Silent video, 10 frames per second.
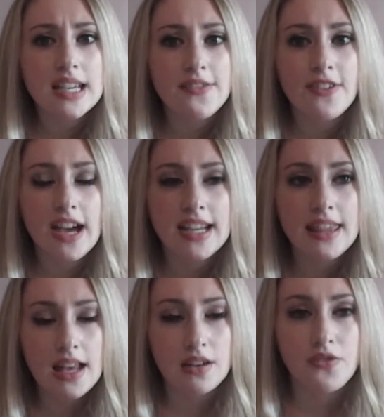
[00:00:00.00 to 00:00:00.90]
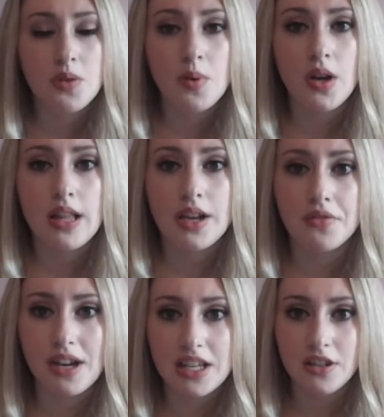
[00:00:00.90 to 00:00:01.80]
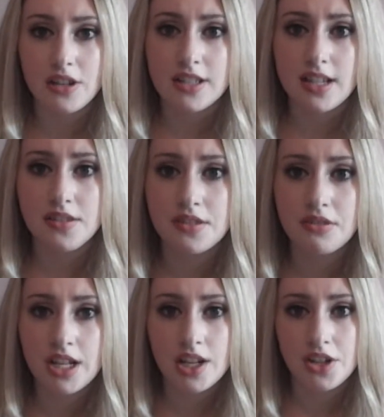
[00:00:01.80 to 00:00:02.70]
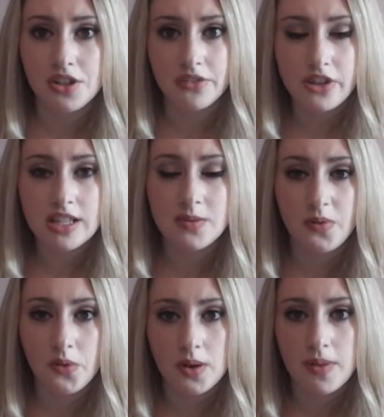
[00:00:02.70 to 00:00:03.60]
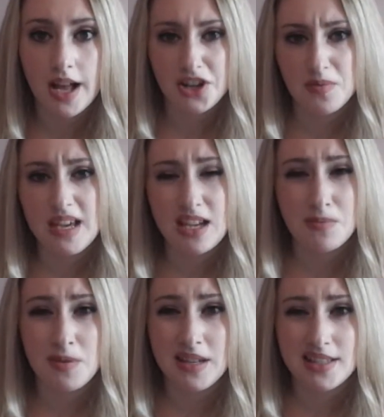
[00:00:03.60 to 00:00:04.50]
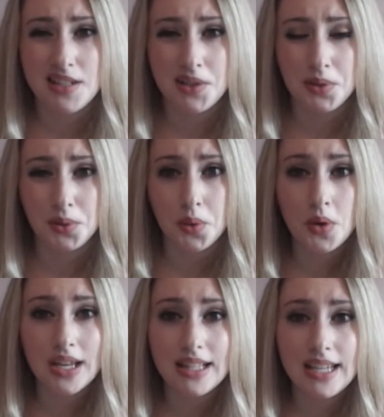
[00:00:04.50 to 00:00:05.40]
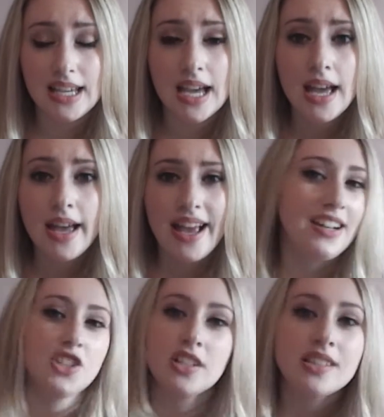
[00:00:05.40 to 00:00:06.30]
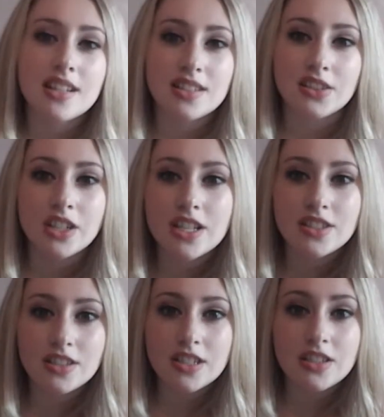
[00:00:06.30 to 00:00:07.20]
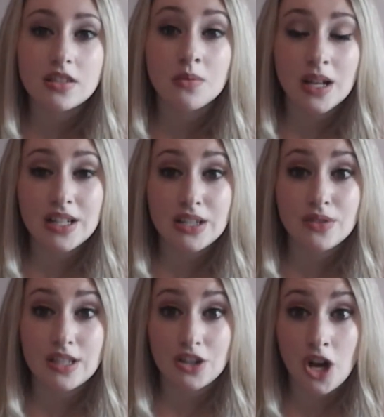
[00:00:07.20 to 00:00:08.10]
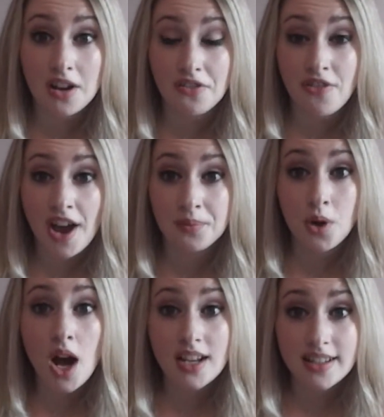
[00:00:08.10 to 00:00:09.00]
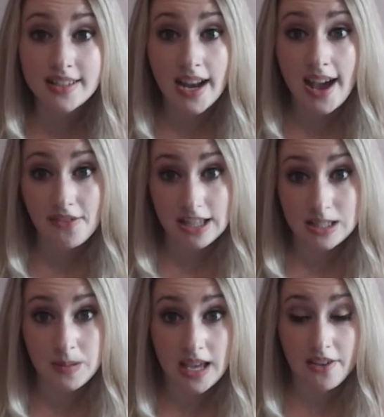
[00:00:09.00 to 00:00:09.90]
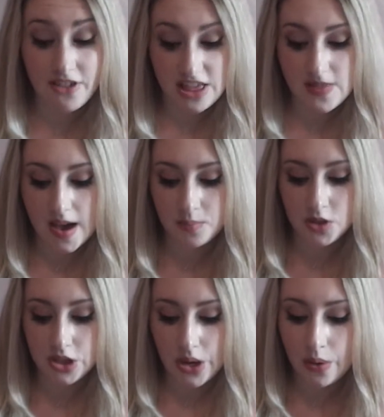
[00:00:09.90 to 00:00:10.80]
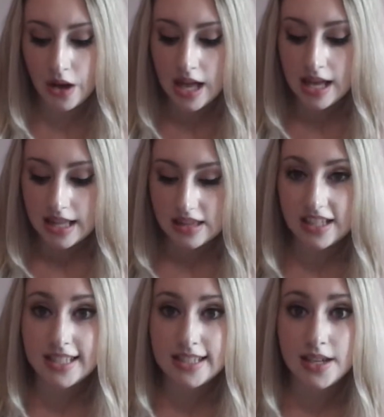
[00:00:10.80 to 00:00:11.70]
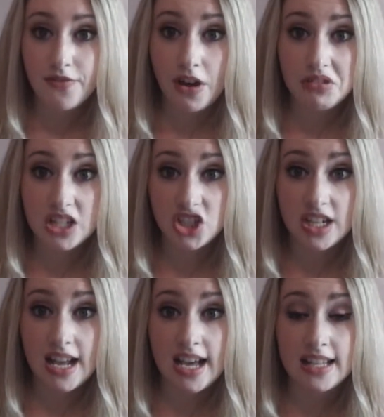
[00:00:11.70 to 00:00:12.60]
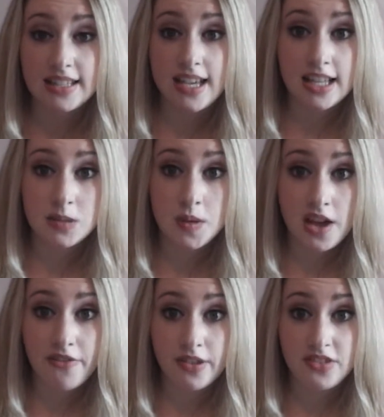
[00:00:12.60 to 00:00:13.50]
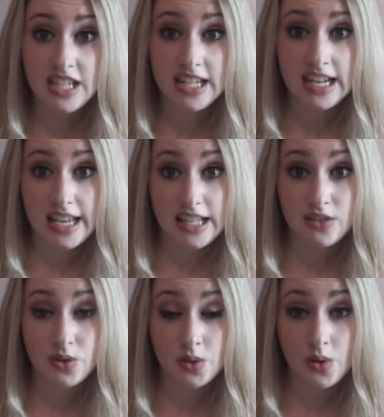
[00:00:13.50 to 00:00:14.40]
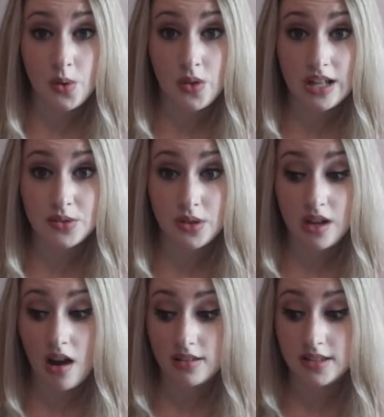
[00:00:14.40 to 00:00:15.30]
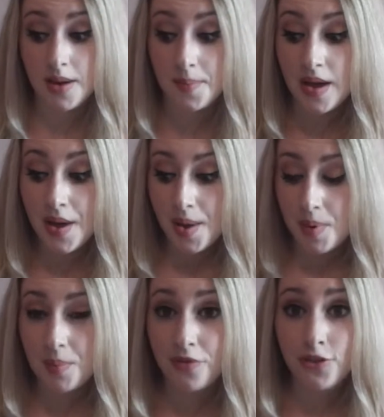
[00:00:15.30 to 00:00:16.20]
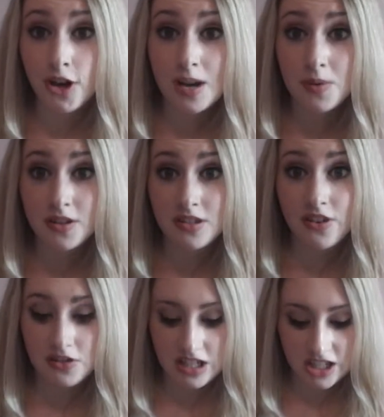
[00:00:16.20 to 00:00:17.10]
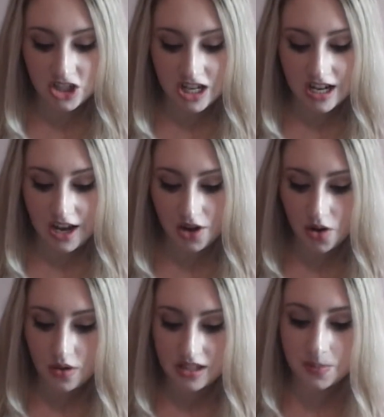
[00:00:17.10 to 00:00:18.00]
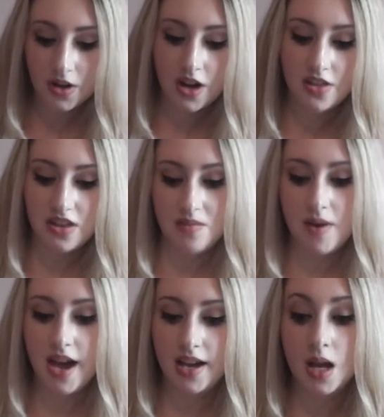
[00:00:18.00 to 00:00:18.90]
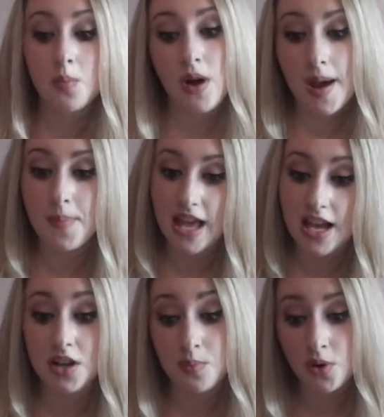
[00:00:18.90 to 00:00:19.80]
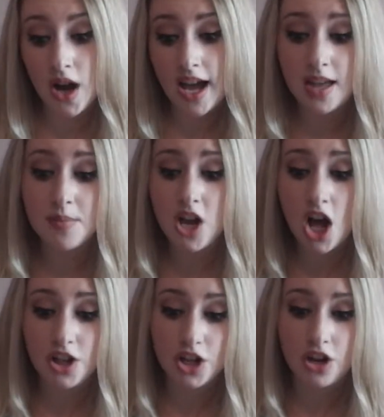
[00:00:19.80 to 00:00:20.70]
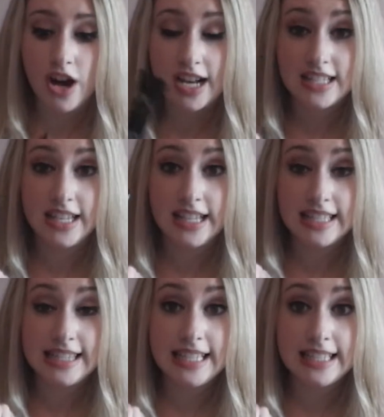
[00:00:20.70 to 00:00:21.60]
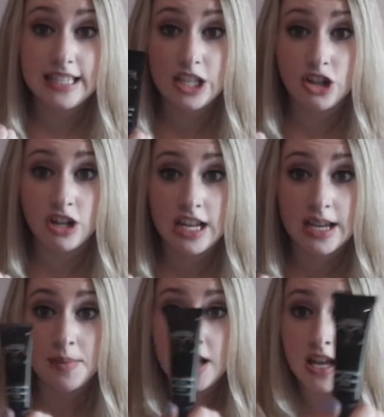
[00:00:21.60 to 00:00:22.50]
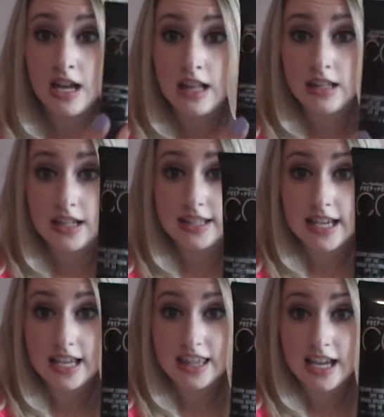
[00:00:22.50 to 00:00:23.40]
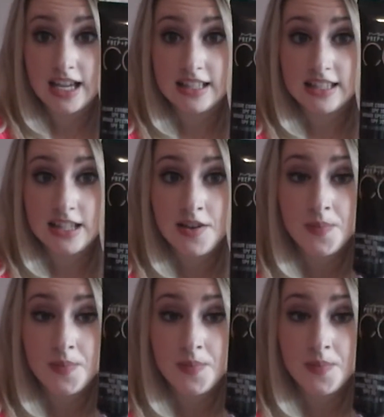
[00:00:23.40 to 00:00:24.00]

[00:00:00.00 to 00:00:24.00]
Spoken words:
I find that if you put like a regular sunscreen on your face before applying your makeup, it makes it a little oily and it just doesn't look as good. So what I do is I try to find products that have SPF in them. So this foundation has SPF 15 in it, so that's really awesome. But before I put on the foundation, I always put on the MAC Prep and Prime Color Correcting CC Cream. Looks like this.